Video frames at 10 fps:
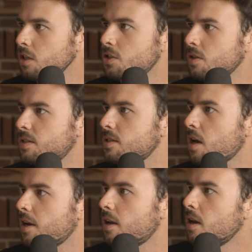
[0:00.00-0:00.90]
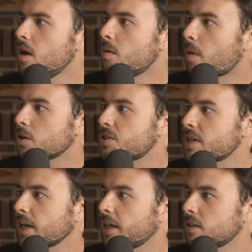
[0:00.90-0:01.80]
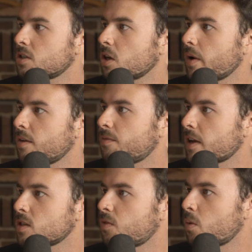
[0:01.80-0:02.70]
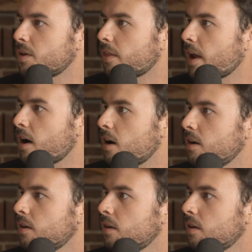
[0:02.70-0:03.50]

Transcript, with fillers: And so this is on March 2nd. Let's go ahead and fast forward to there.